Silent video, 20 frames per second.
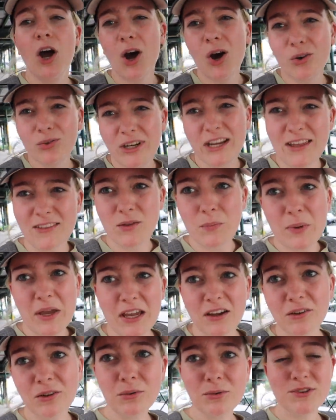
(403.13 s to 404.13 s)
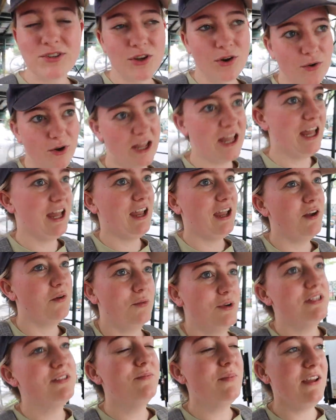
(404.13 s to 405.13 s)
Oh yeah, the bagel was okay. It
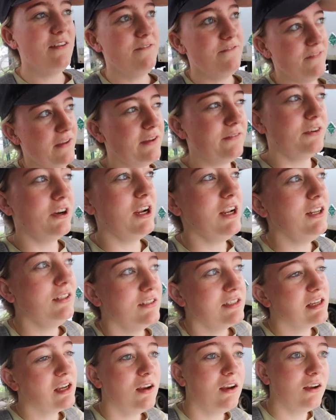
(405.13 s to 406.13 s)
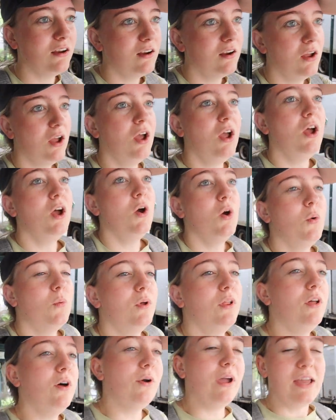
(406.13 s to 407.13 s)
wasn't my favorite.
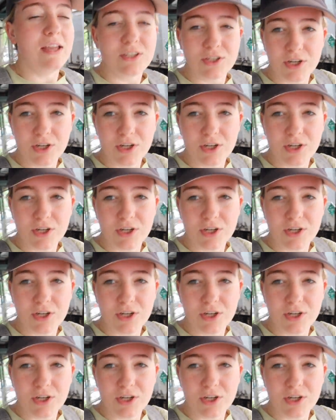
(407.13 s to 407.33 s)
Well, okay,